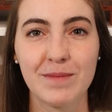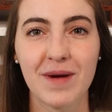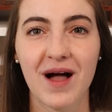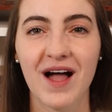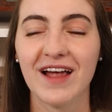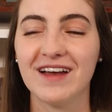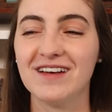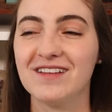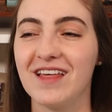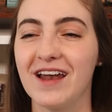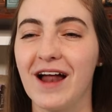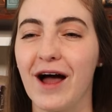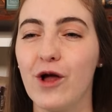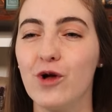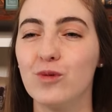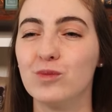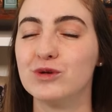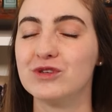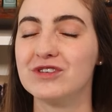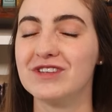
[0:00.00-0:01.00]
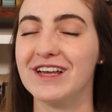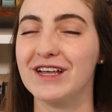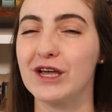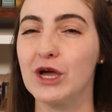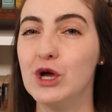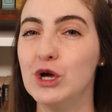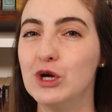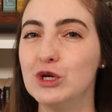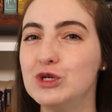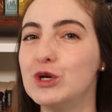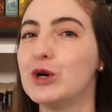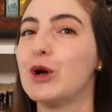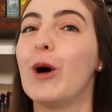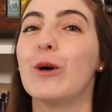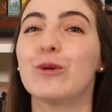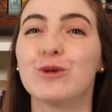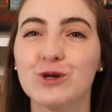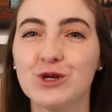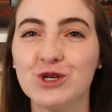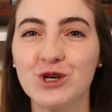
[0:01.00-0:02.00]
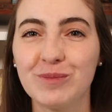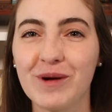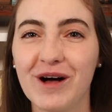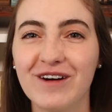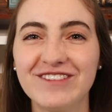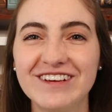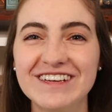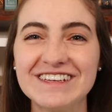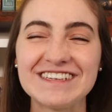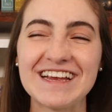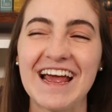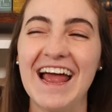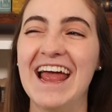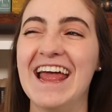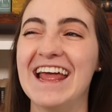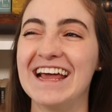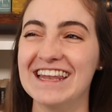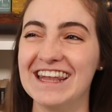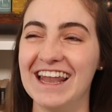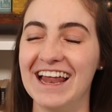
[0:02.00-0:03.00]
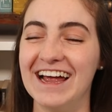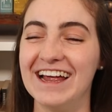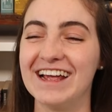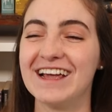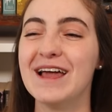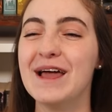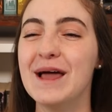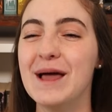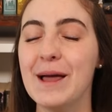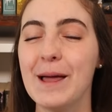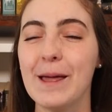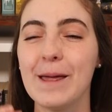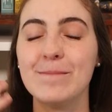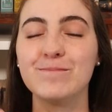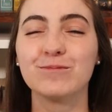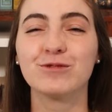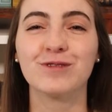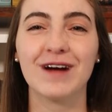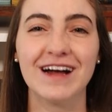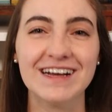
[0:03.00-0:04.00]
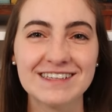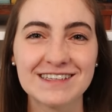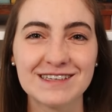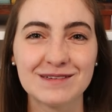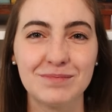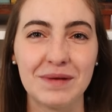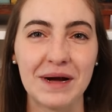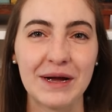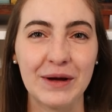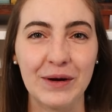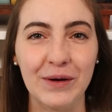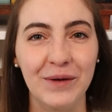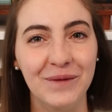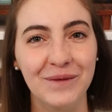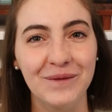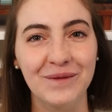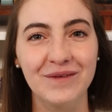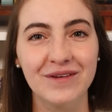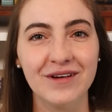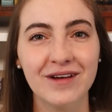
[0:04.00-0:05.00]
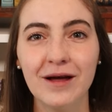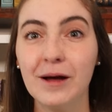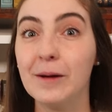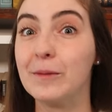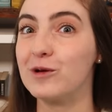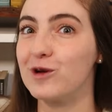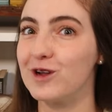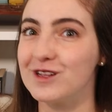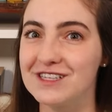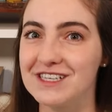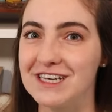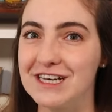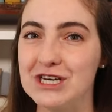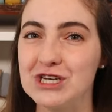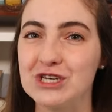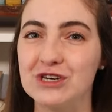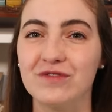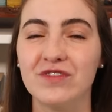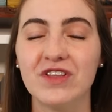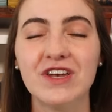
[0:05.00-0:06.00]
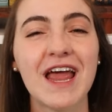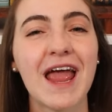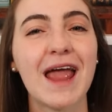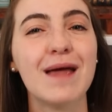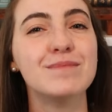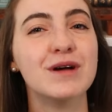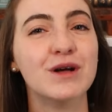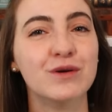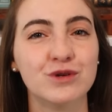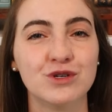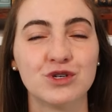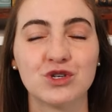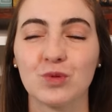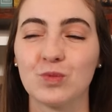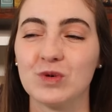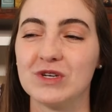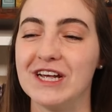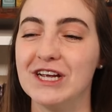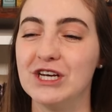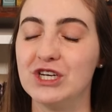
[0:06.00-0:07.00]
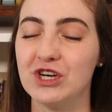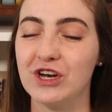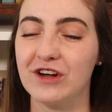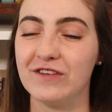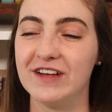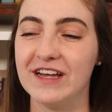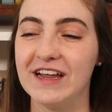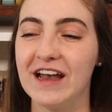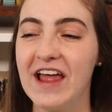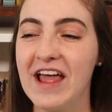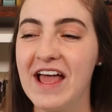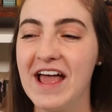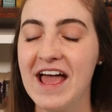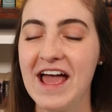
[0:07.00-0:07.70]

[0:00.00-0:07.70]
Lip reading: mind that I almost like took ownership of it and like impressed my own pronunciation of the name, my own interpretation of it.